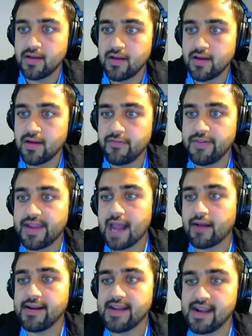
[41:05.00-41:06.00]
we calculate
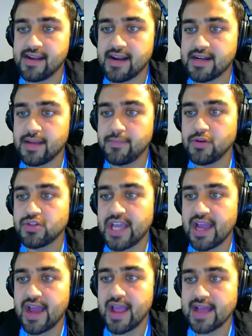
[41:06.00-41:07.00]
delta wji
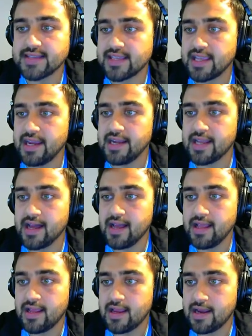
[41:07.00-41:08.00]
as eta
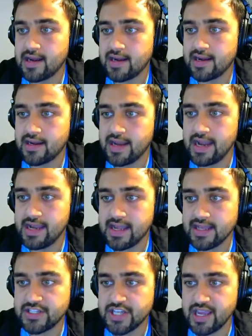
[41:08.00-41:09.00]
delta
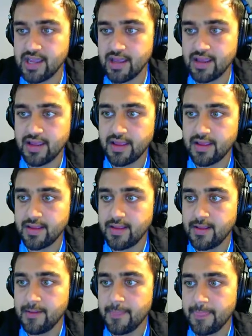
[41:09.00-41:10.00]
j
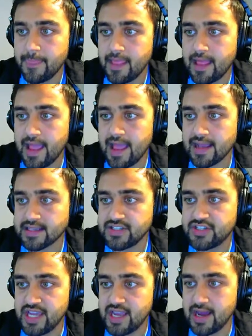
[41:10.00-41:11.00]

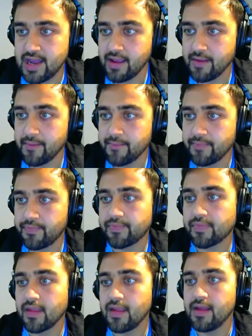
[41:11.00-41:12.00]
xji.
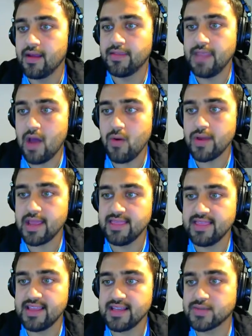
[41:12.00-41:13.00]
Now in
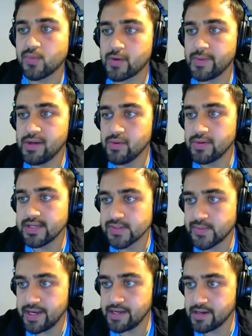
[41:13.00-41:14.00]
this, what we do is we
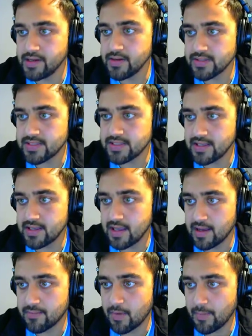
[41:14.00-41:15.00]
introduce
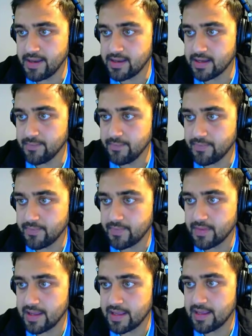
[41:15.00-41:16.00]
momentum
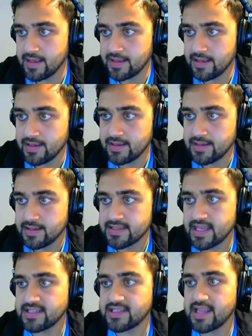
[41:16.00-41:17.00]
such
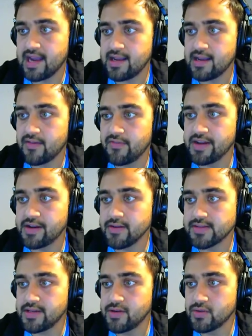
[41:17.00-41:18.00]
that we introduce a
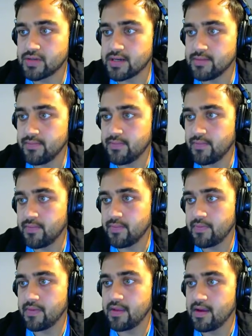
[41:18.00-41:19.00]
new term
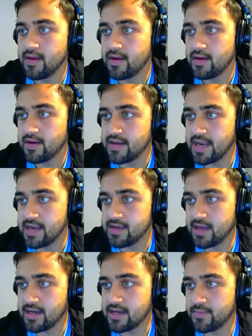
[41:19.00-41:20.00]
delta
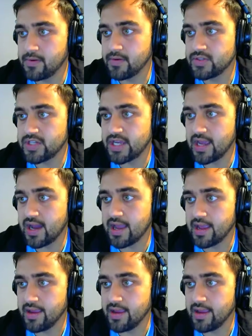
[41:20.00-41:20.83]
wji